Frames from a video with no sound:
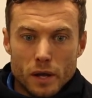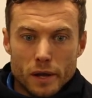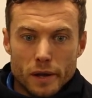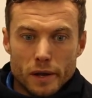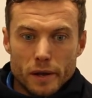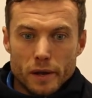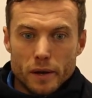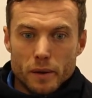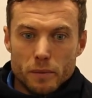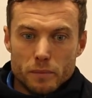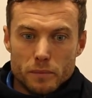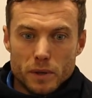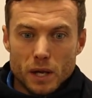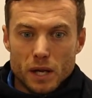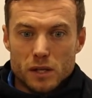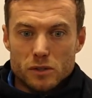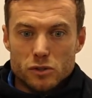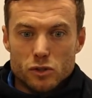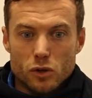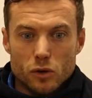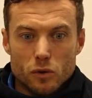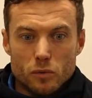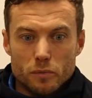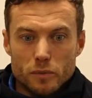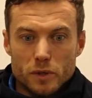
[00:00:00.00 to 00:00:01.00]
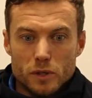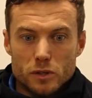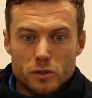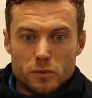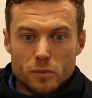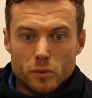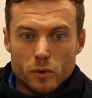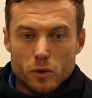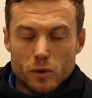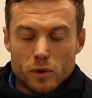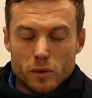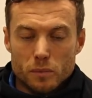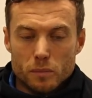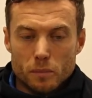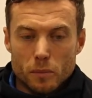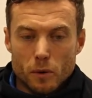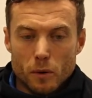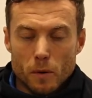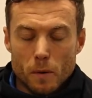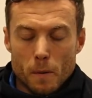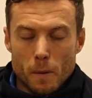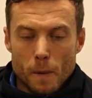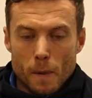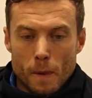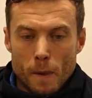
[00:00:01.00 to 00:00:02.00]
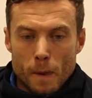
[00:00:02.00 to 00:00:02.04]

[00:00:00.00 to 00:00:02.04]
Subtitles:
Nat told me this morning, but